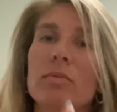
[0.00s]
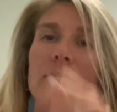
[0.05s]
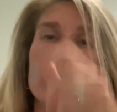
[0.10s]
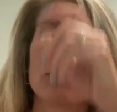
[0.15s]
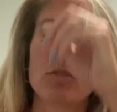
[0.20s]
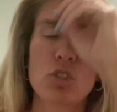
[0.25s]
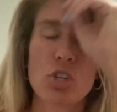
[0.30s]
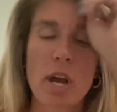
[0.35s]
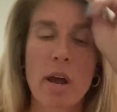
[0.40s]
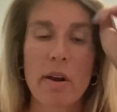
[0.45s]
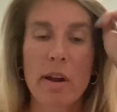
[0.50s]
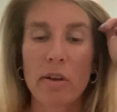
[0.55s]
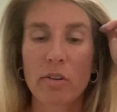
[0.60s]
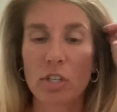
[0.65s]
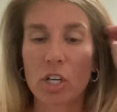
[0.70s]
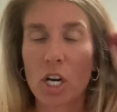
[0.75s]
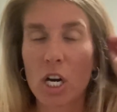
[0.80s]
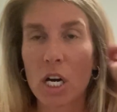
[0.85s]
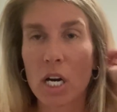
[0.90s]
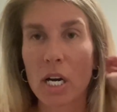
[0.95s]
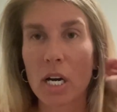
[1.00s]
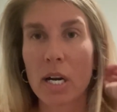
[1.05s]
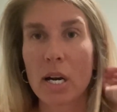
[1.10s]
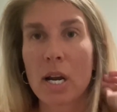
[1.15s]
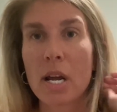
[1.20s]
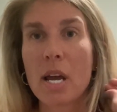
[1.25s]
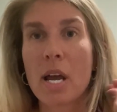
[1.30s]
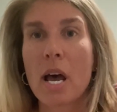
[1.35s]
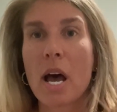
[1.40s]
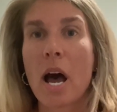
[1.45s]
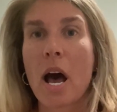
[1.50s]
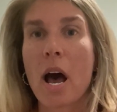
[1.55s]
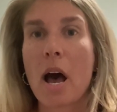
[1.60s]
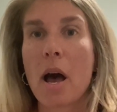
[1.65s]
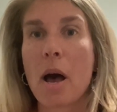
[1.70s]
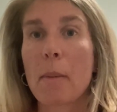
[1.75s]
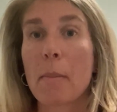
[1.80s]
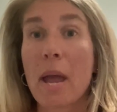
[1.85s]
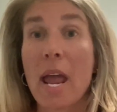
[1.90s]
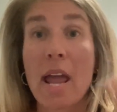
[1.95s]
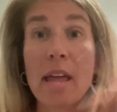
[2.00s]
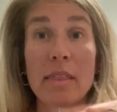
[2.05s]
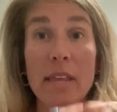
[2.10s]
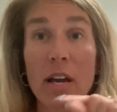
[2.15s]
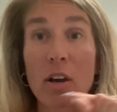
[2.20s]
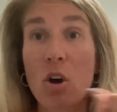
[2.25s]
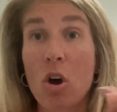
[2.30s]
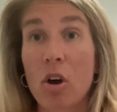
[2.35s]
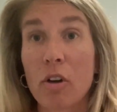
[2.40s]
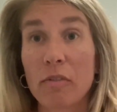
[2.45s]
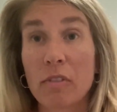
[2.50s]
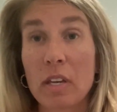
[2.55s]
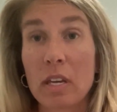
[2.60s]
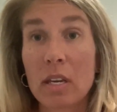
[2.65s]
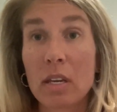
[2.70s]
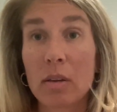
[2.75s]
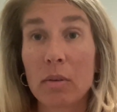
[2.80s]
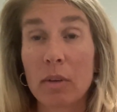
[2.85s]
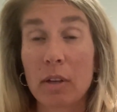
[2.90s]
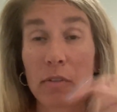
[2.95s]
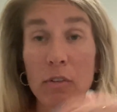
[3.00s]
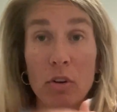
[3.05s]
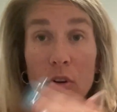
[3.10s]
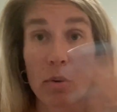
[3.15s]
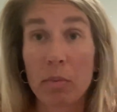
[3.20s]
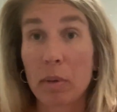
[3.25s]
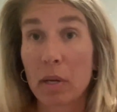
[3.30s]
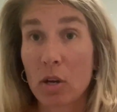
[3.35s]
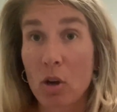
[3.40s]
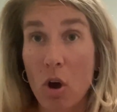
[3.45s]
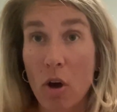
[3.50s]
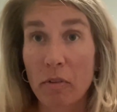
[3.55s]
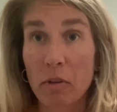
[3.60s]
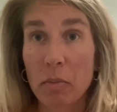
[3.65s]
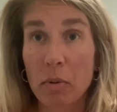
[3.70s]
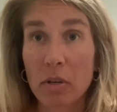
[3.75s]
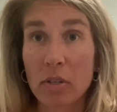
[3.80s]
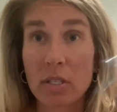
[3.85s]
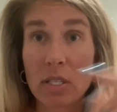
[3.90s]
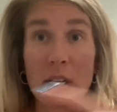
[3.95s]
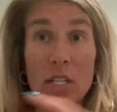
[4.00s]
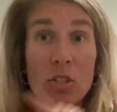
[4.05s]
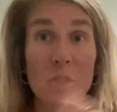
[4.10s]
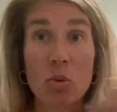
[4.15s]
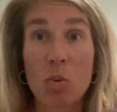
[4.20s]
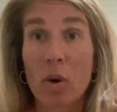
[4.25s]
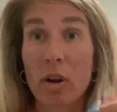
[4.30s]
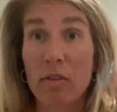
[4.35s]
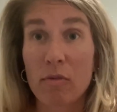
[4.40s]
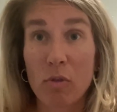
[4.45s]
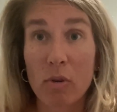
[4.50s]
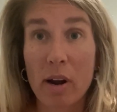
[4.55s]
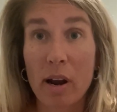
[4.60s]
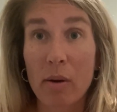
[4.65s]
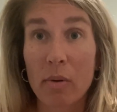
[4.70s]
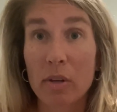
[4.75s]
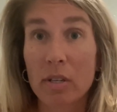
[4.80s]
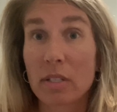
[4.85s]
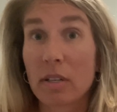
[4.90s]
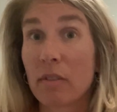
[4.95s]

shout out to her. And that coffee, if you're a big coffee person, is 24 hours.